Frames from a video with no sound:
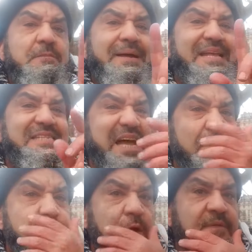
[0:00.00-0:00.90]

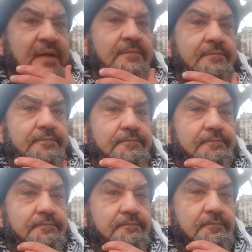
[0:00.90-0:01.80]
Palestine problem?
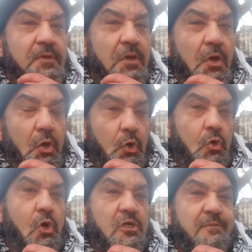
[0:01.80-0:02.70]
Sorry. Who
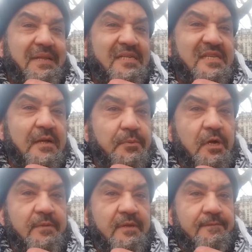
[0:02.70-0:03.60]
caused Palestine
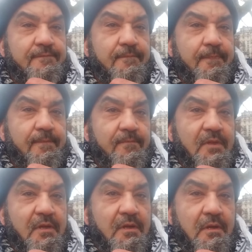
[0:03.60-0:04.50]
problem? A lot of the
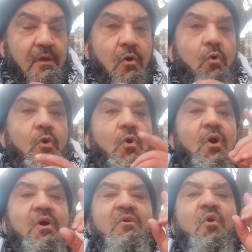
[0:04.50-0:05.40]
people. A lot of the
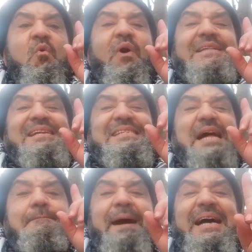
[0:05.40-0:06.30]
world. What is
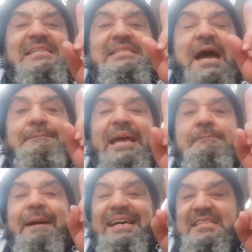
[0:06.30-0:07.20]
what the bus? The say.
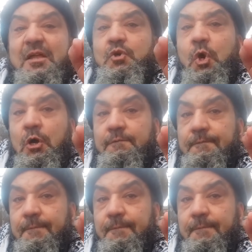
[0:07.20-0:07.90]
big bastard who